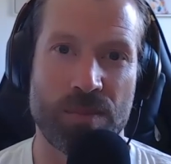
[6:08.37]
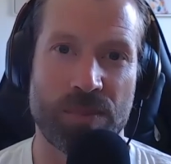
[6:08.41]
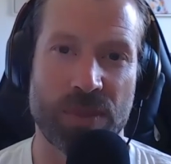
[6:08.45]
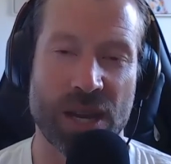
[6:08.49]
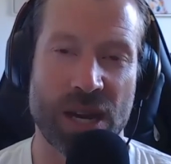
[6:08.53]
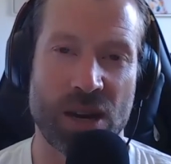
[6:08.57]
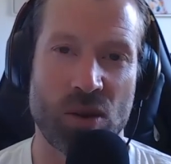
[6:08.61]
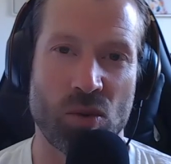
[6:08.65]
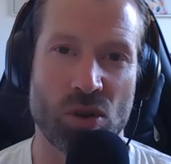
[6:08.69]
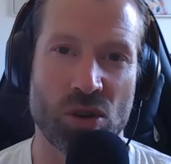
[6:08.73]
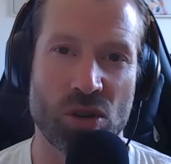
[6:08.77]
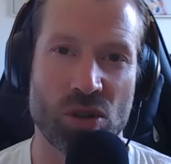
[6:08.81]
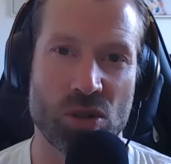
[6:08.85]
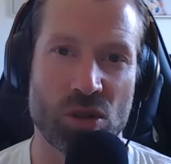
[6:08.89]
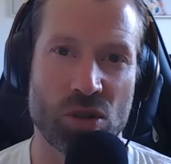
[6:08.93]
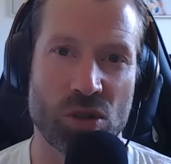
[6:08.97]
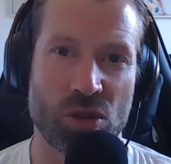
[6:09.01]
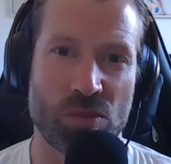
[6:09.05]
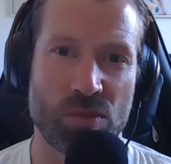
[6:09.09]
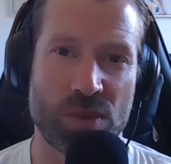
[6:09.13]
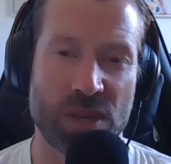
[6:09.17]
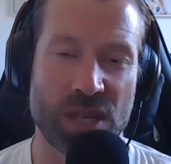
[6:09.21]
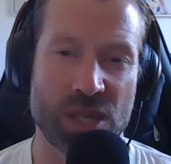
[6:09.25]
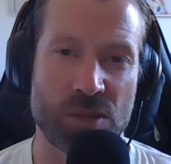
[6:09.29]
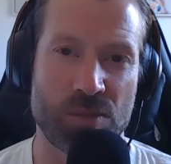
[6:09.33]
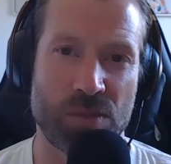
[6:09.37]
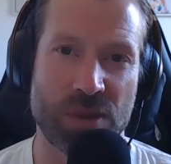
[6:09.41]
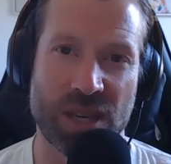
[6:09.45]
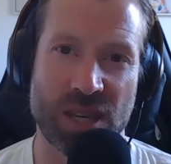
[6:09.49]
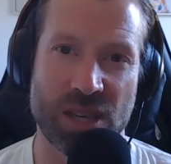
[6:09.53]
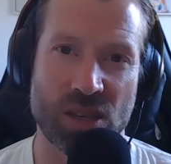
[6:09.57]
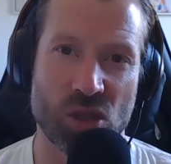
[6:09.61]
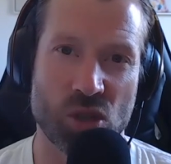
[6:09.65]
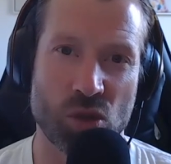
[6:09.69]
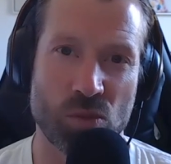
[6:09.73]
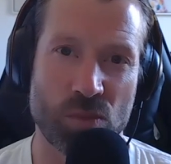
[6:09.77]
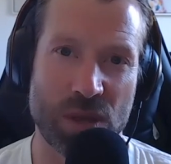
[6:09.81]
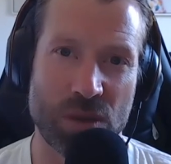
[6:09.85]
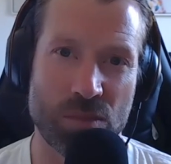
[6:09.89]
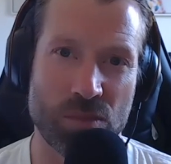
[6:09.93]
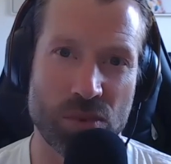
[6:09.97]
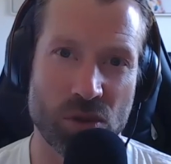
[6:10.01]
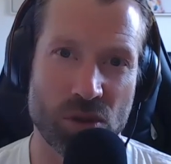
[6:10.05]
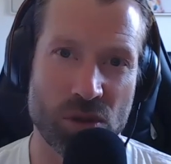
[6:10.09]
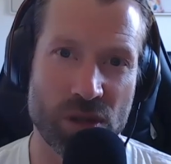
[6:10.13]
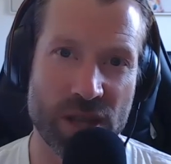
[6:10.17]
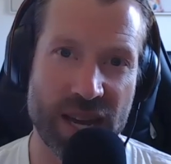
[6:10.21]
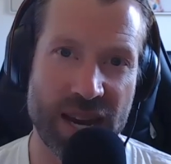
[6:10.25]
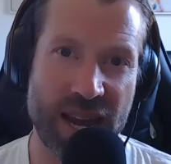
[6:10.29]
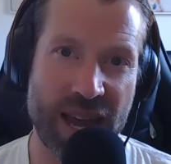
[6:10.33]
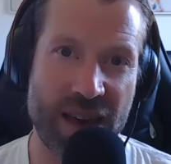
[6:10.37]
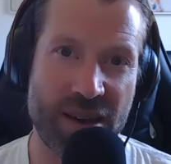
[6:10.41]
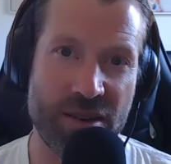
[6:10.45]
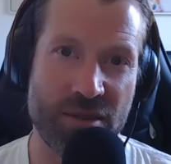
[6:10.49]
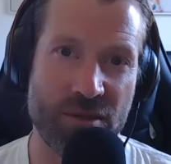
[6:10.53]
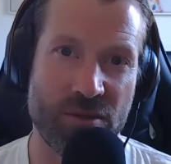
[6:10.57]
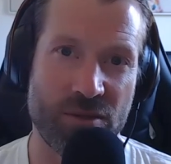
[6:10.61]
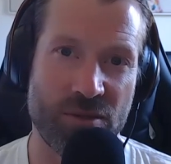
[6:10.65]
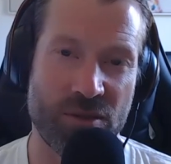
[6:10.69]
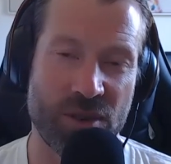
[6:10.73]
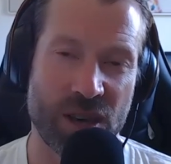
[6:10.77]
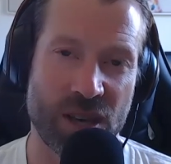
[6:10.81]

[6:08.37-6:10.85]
i want to be speaking to people that have